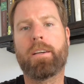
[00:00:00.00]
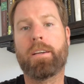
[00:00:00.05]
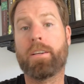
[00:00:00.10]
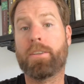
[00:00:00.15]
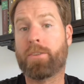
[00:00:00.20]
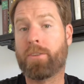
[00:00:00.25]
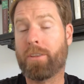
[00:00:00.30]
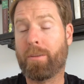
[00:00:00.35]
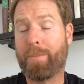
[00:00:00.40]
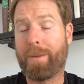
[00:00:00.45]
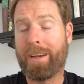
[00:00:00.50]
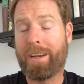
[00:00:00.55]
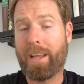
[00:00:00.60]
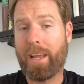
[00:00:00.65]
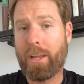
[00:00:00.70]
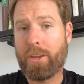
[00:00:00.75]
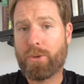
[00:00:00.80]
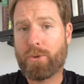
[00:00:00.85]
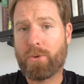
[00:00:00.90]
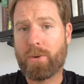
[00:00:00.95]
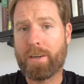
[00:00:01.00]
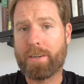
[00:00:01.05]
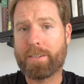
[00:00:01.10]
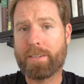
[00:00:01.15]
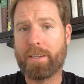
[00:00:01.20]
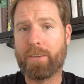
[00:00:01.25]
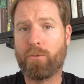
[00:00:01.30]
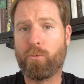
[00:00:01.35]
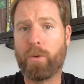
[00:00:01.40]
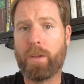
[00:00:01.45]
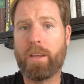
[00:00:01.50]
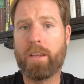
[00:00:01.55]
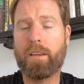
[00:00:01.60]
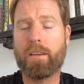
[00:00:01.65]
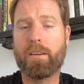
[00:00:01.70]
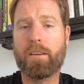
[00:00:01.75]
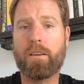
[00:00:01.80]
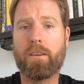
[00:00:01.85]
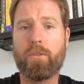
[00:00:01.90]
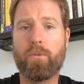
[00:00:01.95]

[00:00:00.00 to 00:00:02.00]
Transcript: It's certainly been an interesting week